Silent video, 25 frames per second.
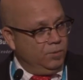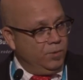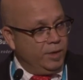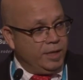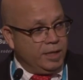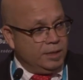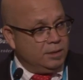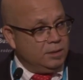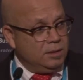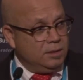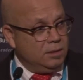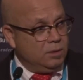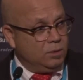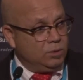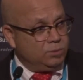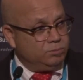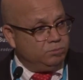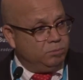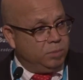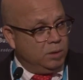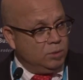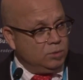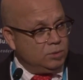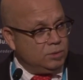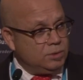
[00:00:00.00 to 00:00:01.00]
rickety
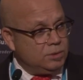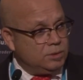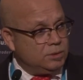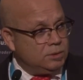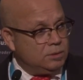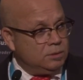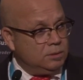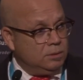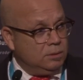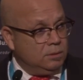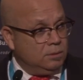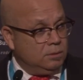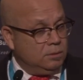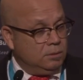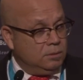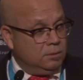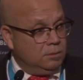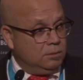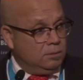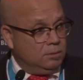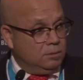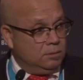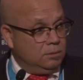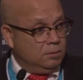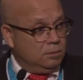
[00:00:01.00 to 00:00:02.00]
old boats,
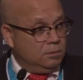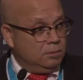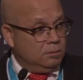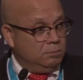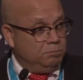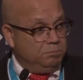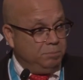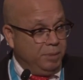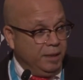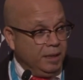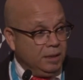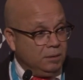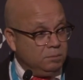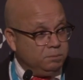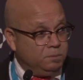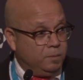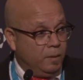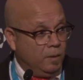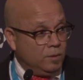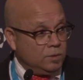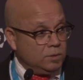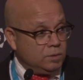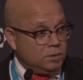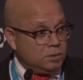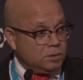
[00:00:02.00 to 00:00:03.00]
big
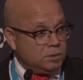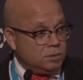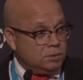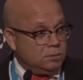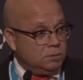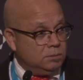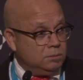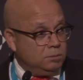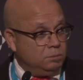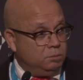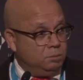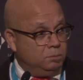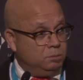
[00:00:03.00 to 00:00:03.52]
boats,